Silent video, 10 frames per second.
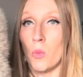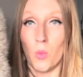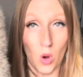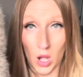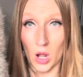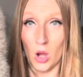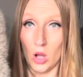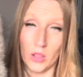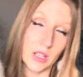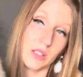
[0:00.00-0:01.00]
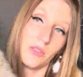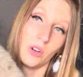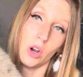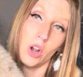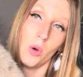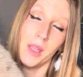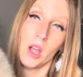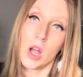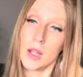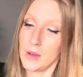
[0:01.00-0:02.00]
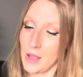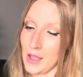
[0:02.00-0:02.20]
want all this fur going on,